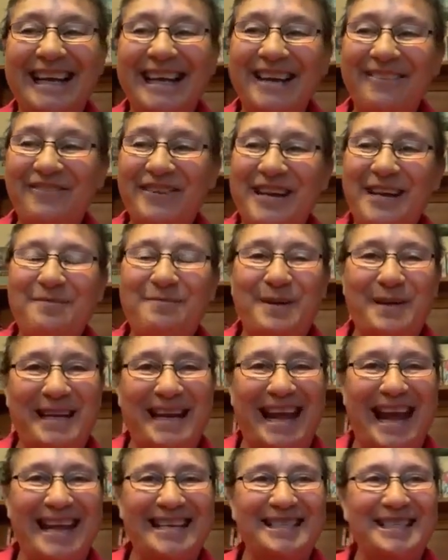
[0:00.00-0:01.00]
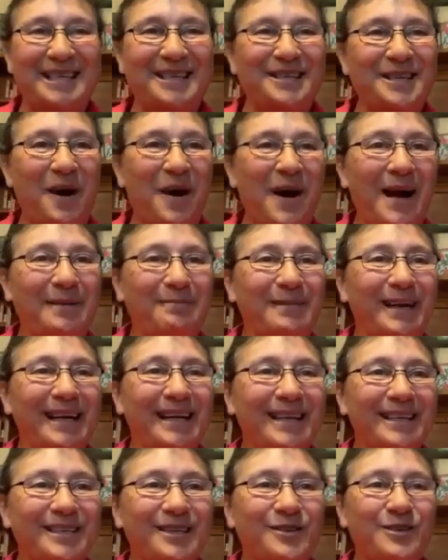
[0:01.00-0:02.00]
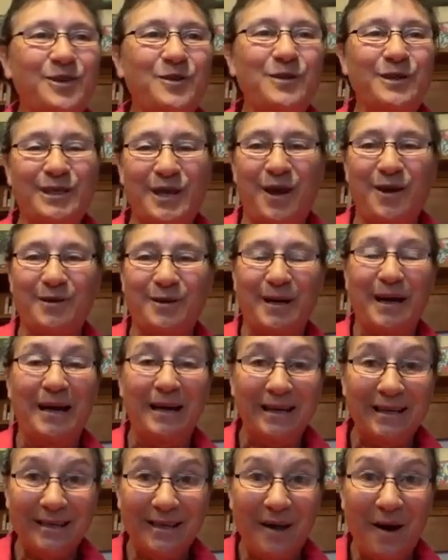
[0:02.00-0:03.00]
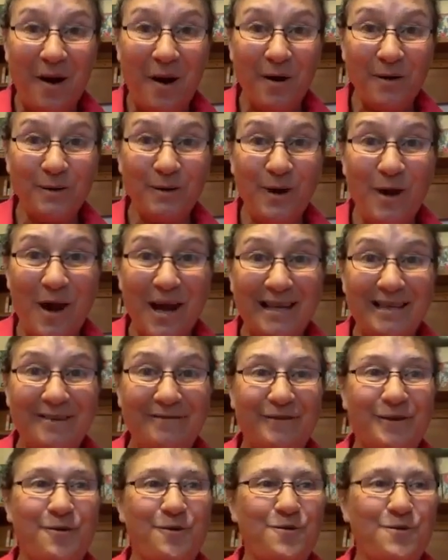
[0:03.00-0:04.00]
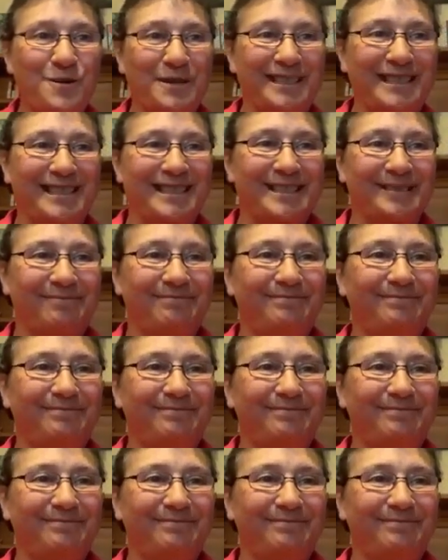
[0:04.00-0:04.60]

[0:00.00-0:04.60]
if anybody has the time to do so. Online, of course.